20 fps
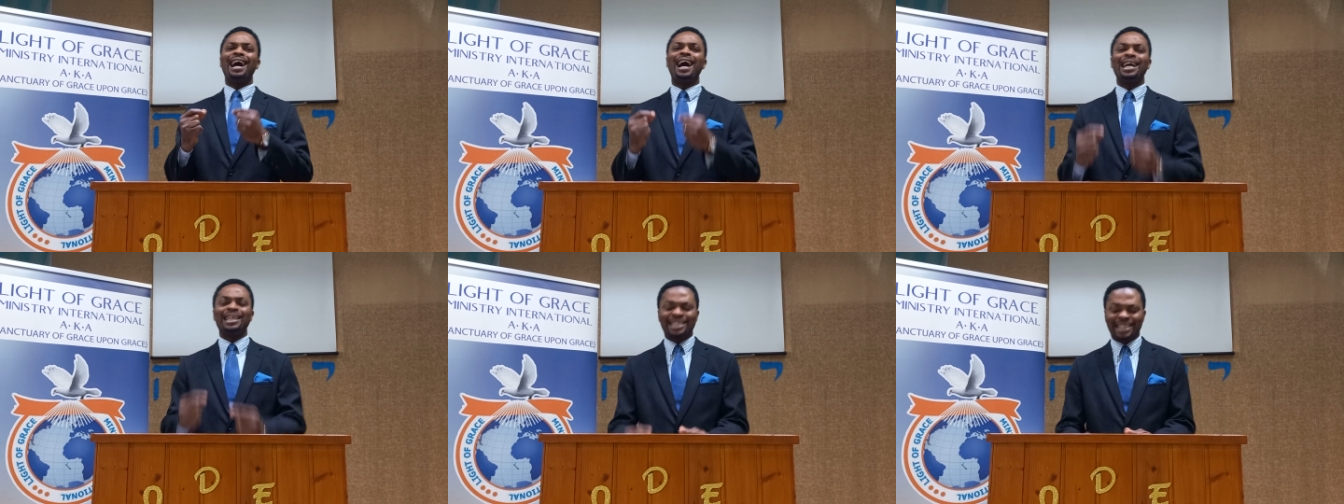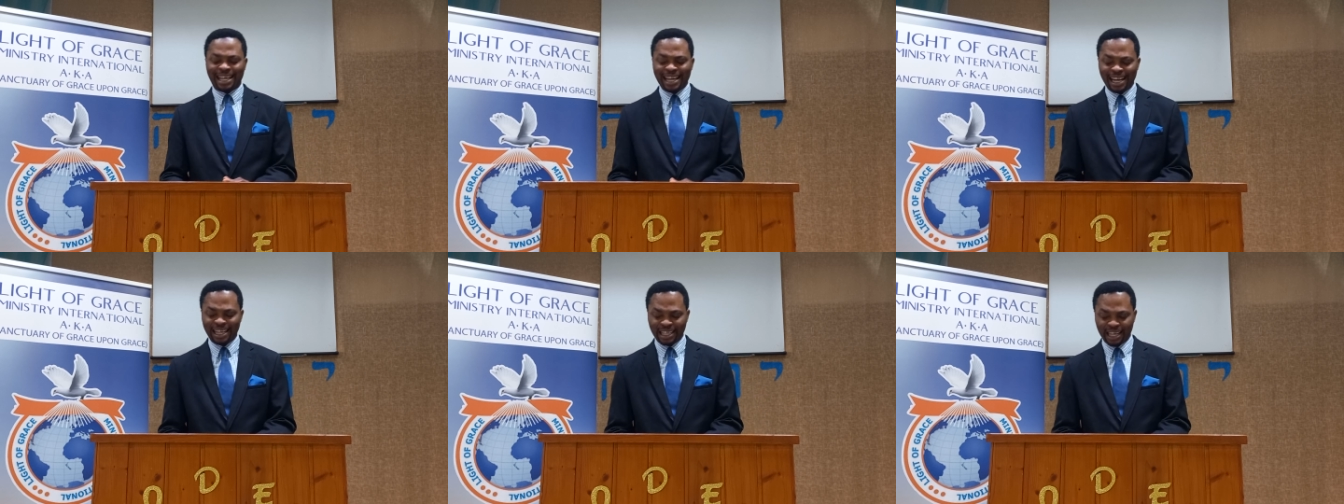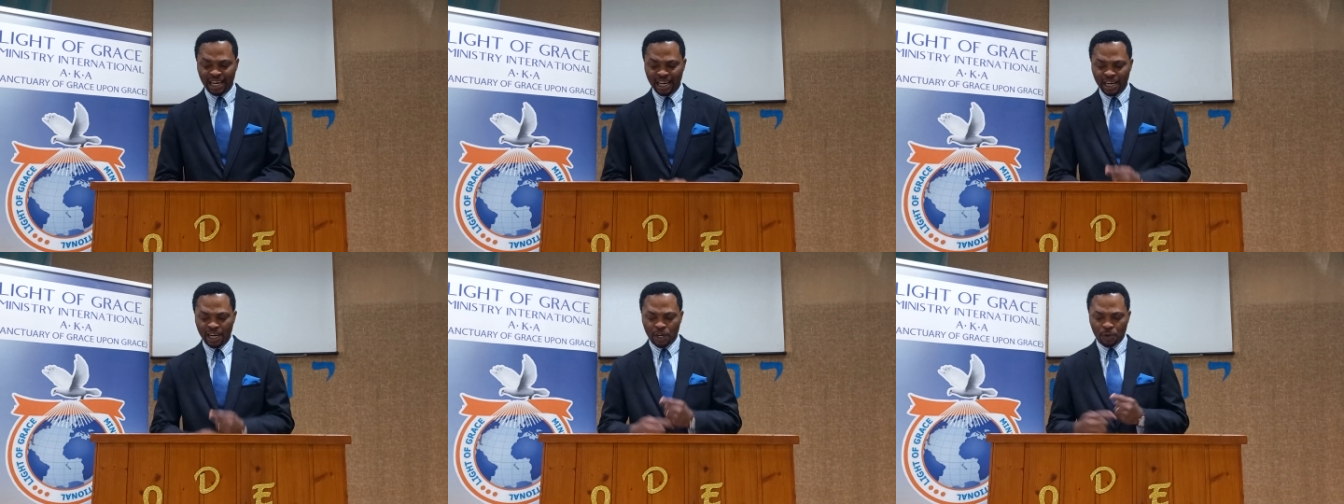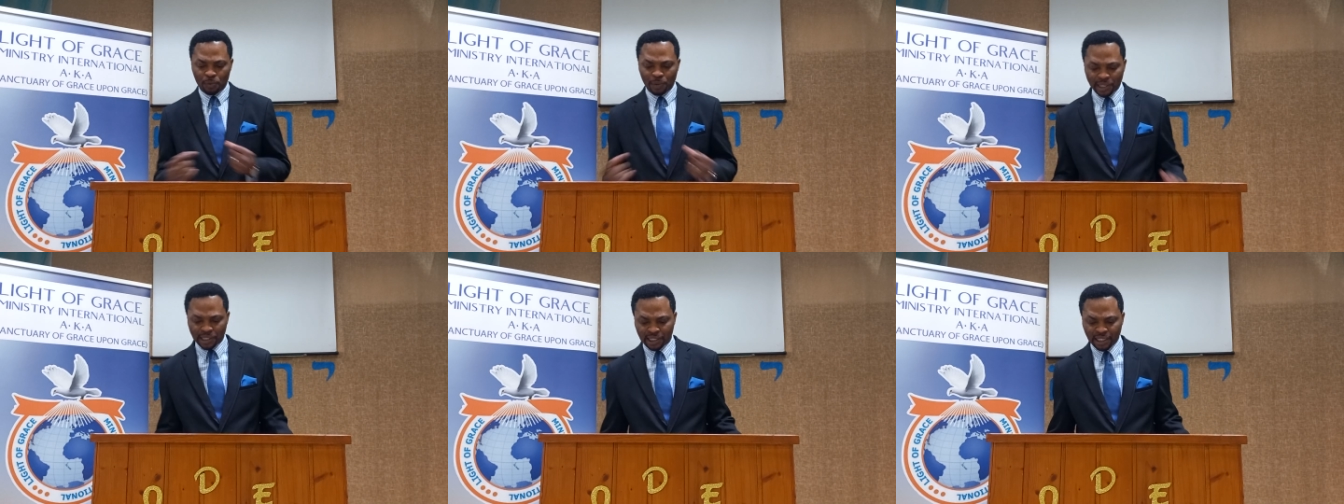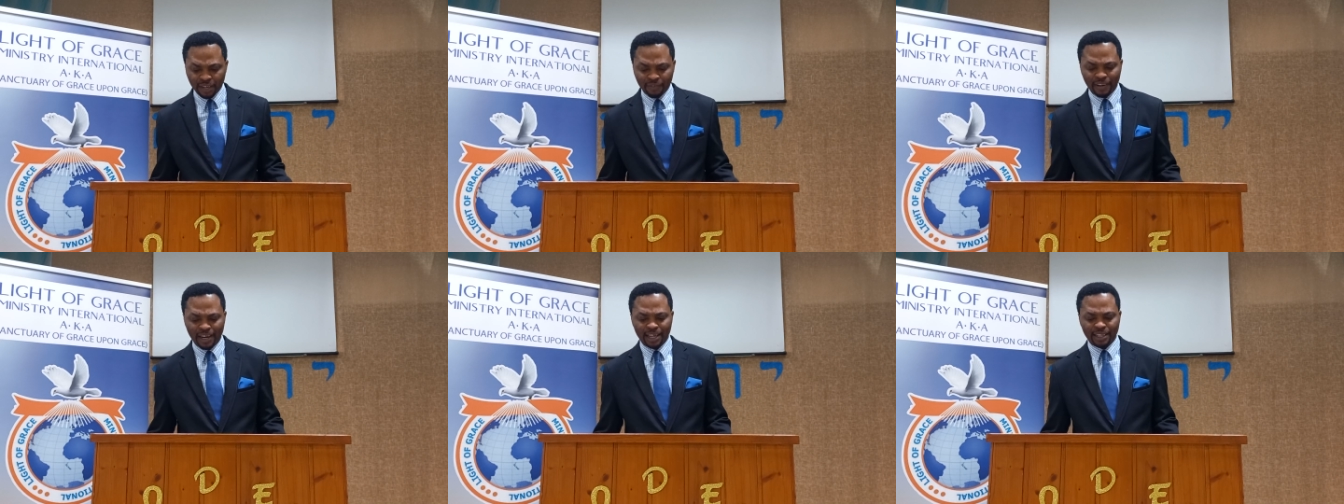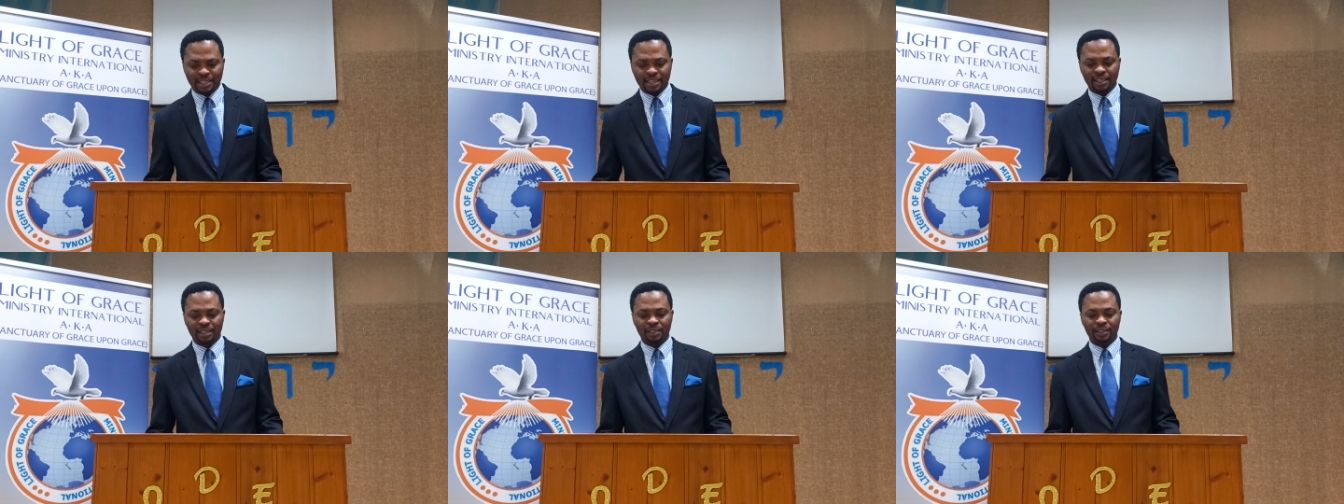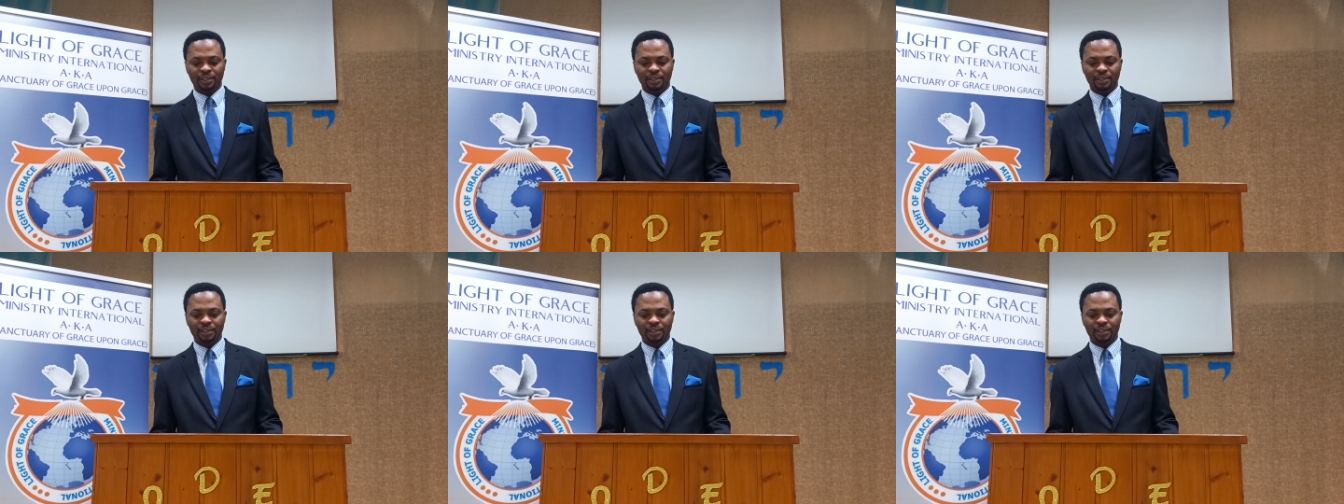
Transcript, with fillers: asketh, receiveth.